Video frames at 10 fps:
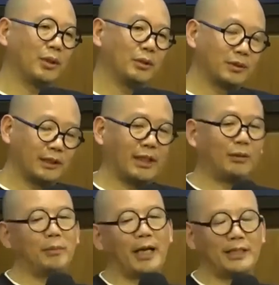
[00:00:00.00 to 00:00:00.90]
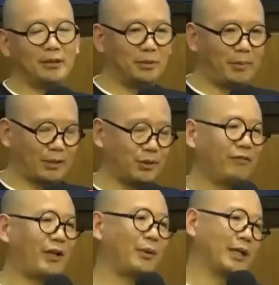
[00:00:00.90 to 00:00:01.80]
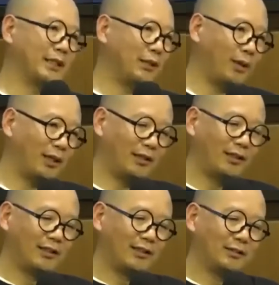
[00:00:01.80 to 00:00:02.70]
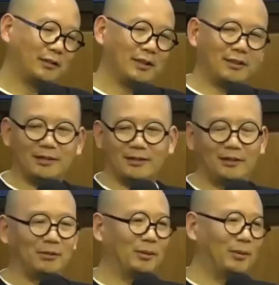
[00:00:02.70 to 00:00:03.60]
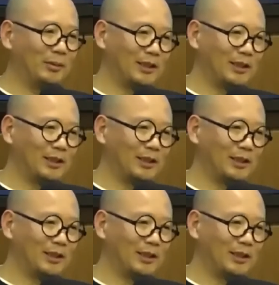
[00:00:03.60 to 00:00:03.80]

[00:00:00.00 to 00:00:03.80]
So from my understanding that we now